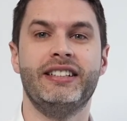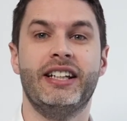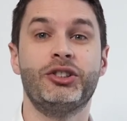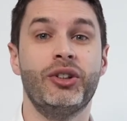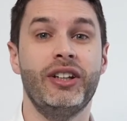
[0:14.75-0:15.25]

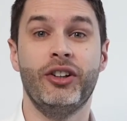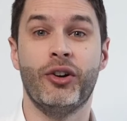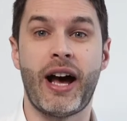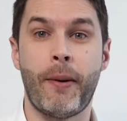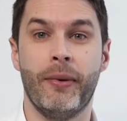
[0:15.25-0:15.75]
Just to give you
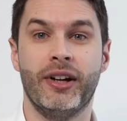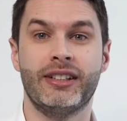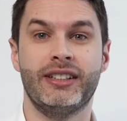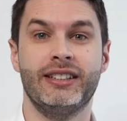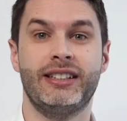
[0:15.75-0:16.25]
a number,
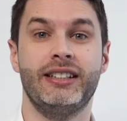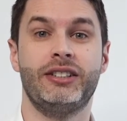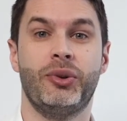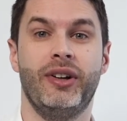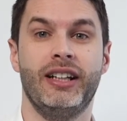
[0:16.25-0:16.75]
since
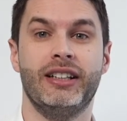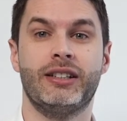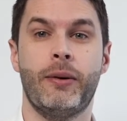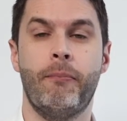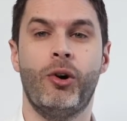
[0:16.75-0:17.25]
its
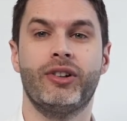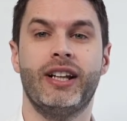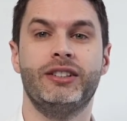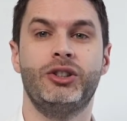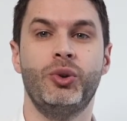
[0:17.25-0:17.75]
release, more
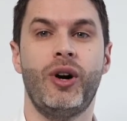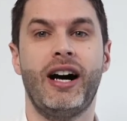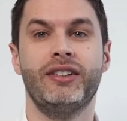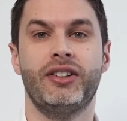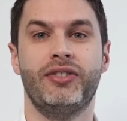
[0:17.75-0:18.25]
than
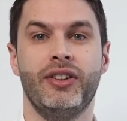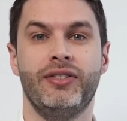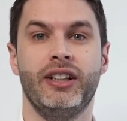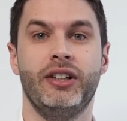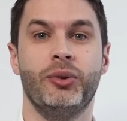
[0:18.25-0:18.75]
250